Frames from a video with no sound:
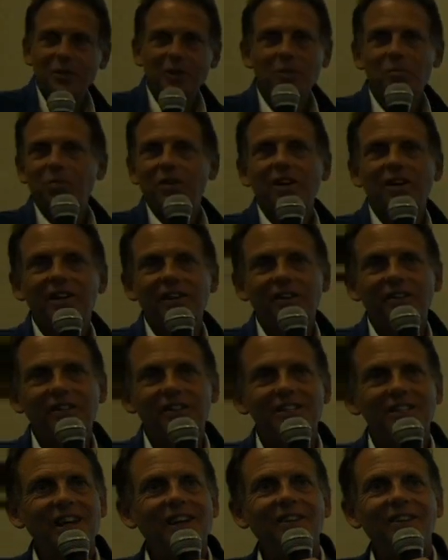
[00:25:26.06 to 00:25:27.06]
Ludi a plug here,
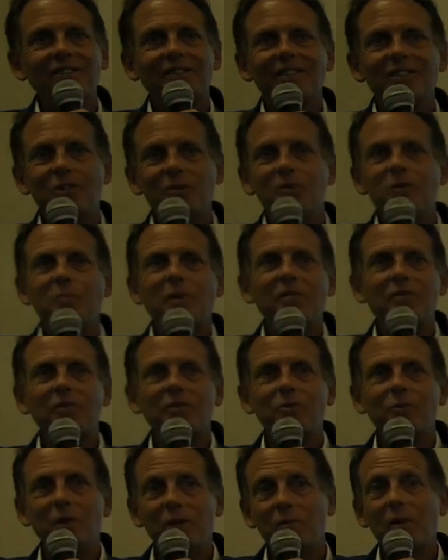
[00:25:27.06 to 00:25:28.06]
because I learned, she was
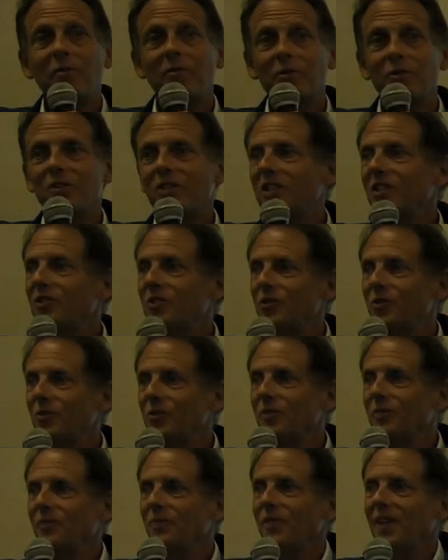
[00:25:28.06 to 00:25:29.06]
one of my first
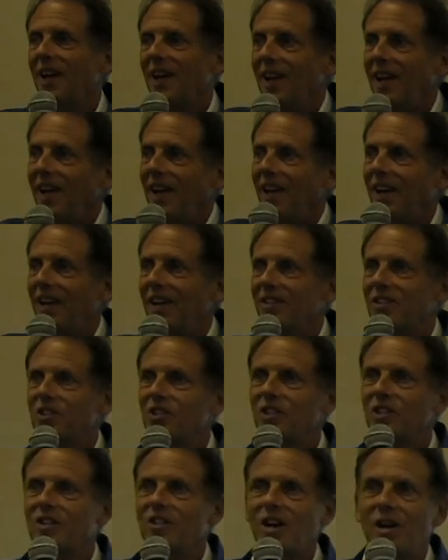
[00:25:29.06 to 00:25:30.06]
teachers, and
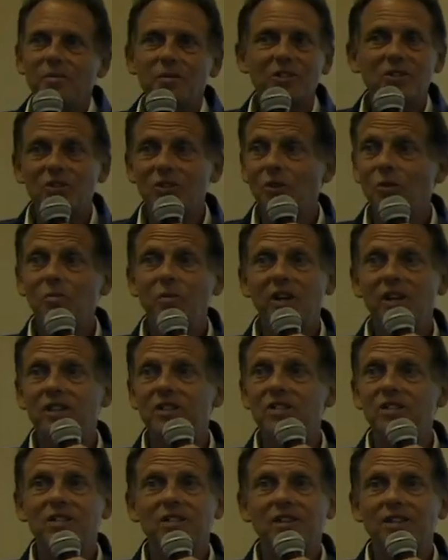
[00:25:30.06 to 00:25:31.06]
she taught me so
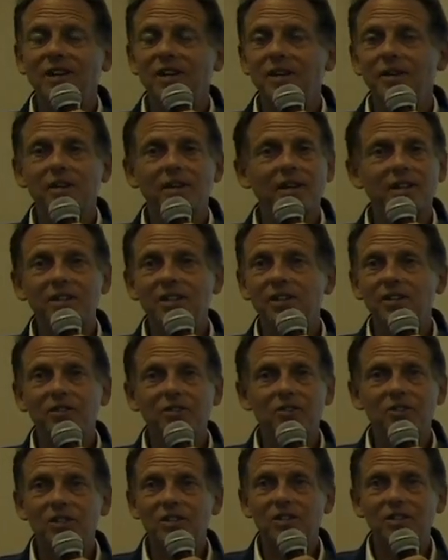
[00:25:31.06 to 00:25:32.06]
much. I tell
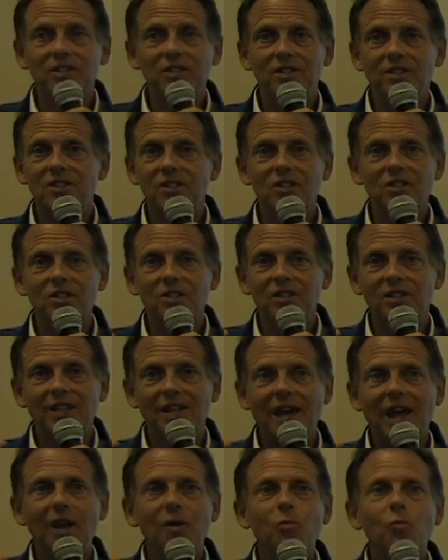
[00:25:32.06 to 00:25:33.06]
you, she's
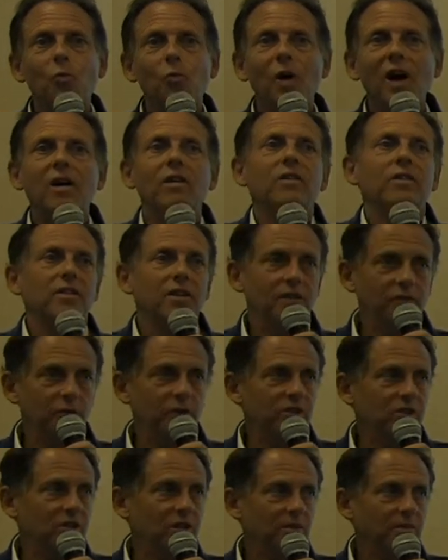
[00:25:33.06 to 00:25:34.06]
a wealth of
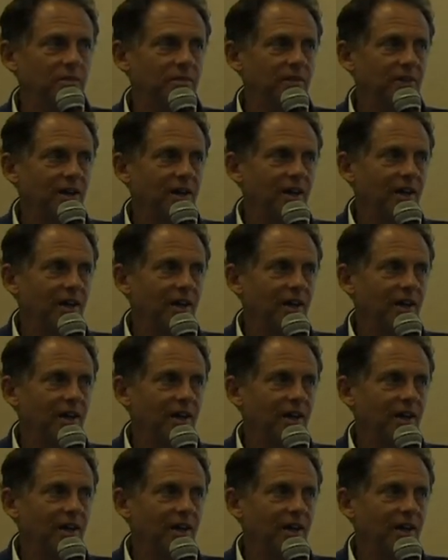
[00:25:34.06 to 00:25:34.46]
wisdom.